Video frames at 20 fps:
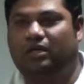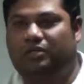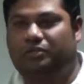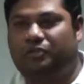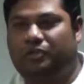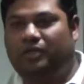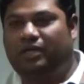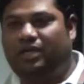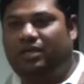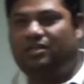
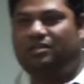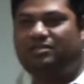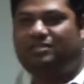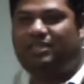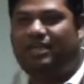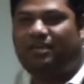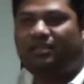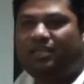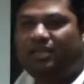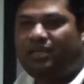So you can
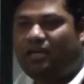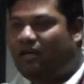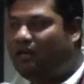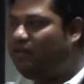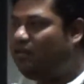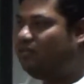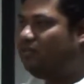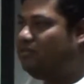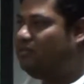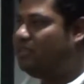understand the
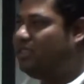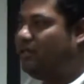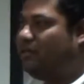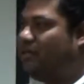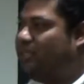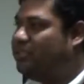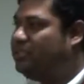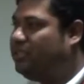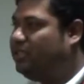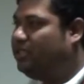young
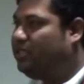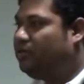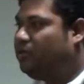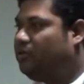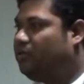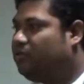generation,